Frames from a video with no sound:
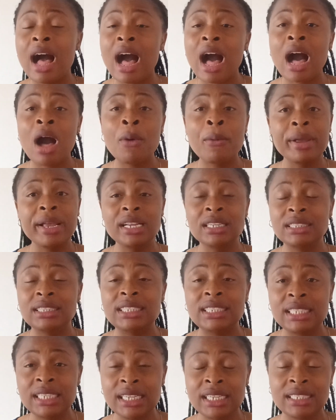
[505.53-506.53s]
how
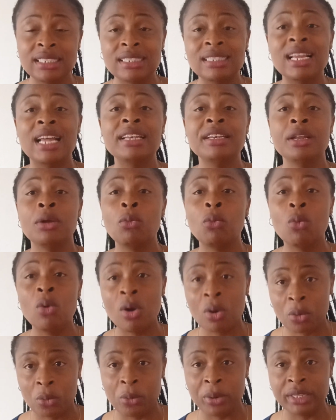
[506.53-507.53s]
it is that they
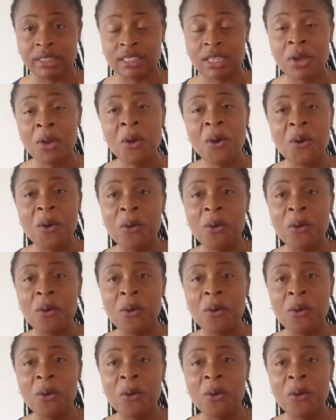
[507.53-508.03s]
work with.